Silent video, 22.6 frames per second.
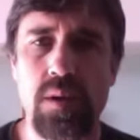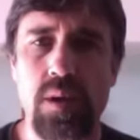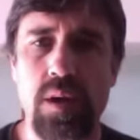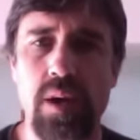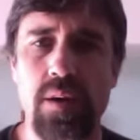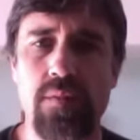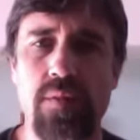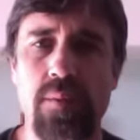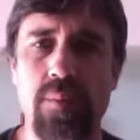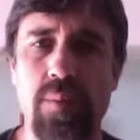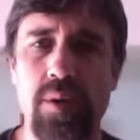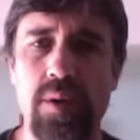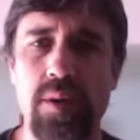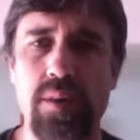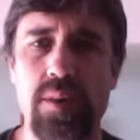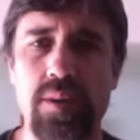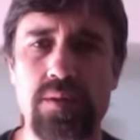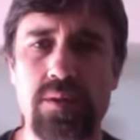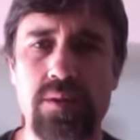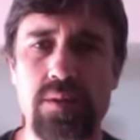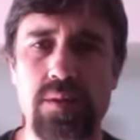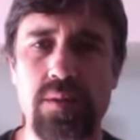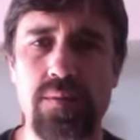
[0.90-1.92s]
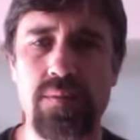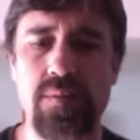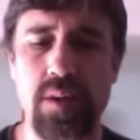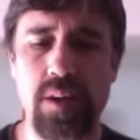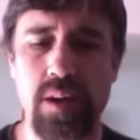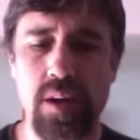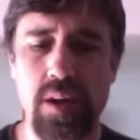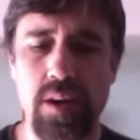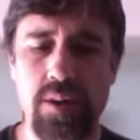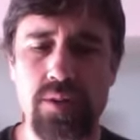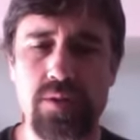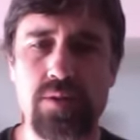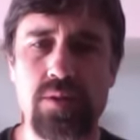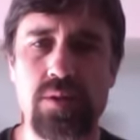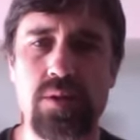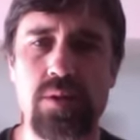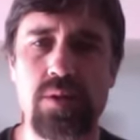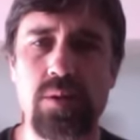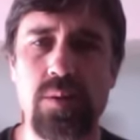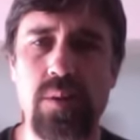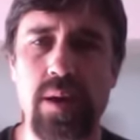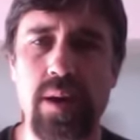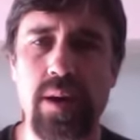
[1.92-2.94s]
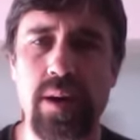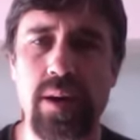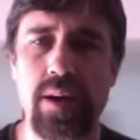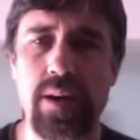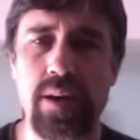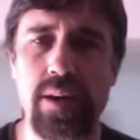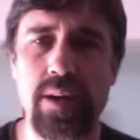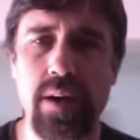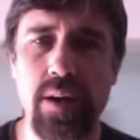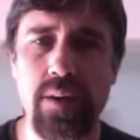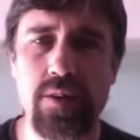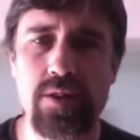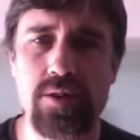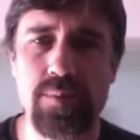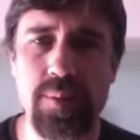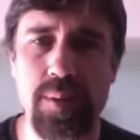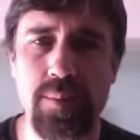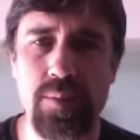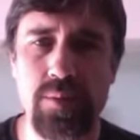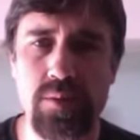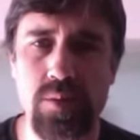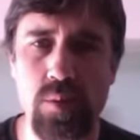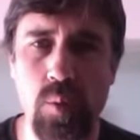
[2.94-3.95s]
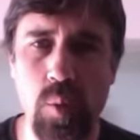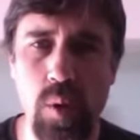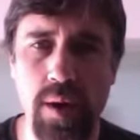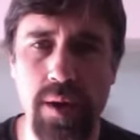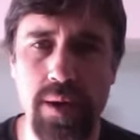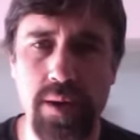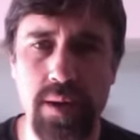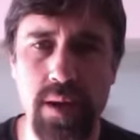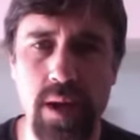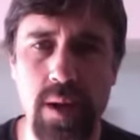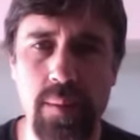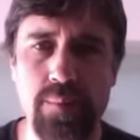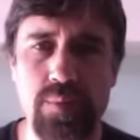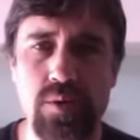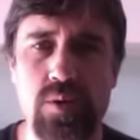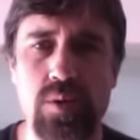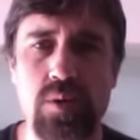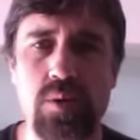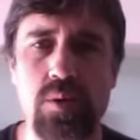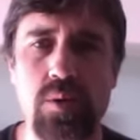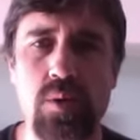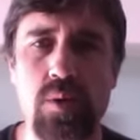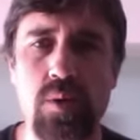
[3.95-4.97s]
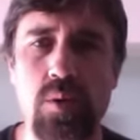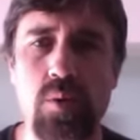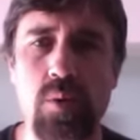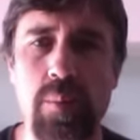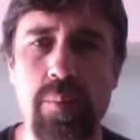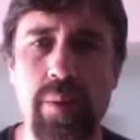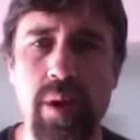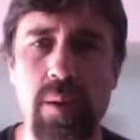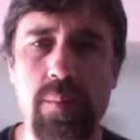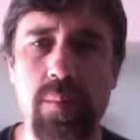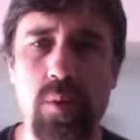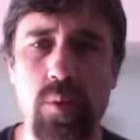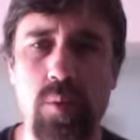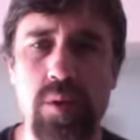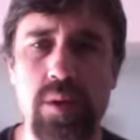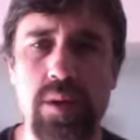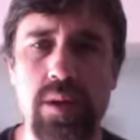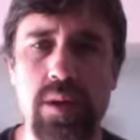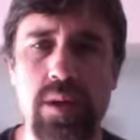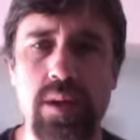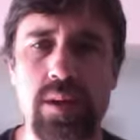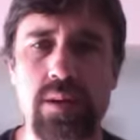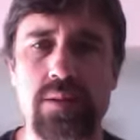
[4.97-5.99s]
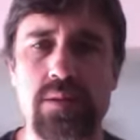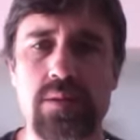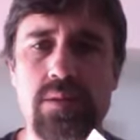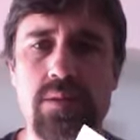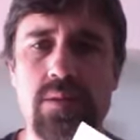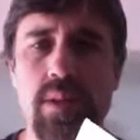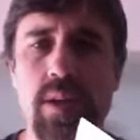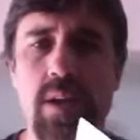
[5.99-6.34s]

Hey everybody, this is a video to uh, encourage people to wake up to who Obama really is.